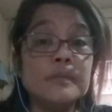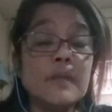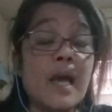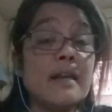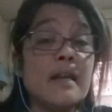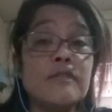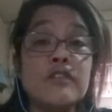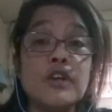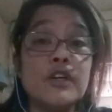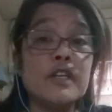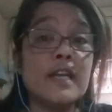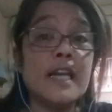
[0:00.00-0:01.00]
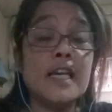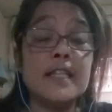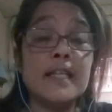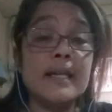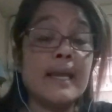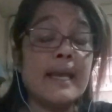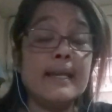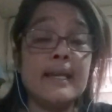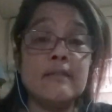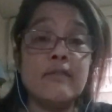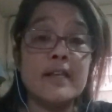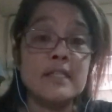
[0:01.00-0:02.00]
I never heard any
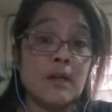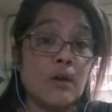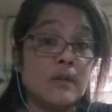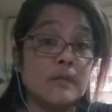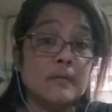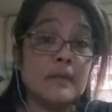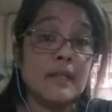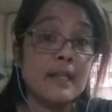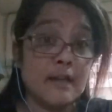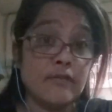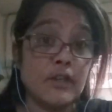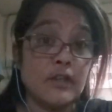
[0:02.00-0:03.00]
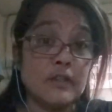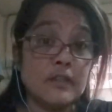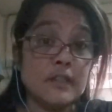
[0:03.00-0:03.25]
advice at all. Never.